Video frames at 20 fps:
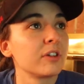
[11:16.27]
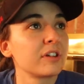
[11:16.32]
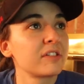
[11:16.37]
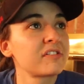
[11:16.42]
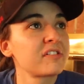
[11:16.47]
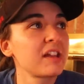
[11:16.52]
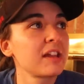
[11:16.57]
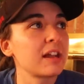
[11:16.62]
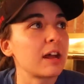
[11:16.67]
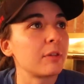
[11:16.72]
They're
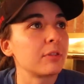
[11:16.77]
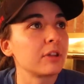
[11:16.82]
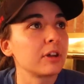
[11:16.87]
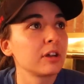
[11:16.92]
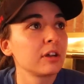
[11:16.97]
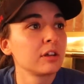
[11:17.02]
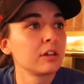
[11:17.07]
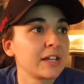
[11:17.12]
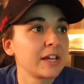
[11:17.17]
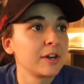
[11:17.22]
staying out
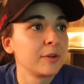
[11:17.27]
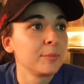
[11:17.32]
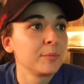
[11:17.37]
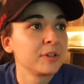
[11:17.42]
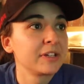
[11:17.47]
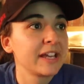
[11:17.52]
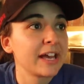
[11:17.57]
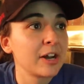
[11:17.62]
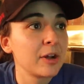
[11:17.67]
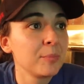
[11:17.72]
there. Get him.
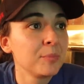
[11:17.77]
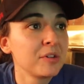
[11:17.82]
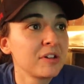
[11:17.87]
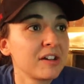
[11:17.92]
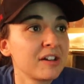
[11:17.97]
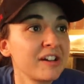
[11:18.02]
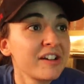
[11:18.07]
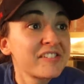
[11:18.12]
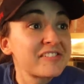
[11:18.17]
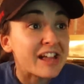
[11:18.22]
Get him.
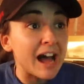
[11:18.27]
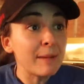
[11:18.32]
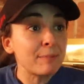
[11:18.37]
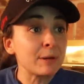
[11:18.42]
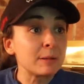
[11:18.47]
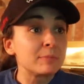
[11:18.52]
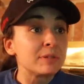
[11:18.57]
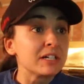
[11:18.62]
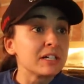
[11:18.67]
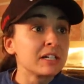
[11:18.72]
Stop
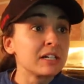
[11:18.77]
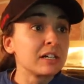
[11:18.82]
him.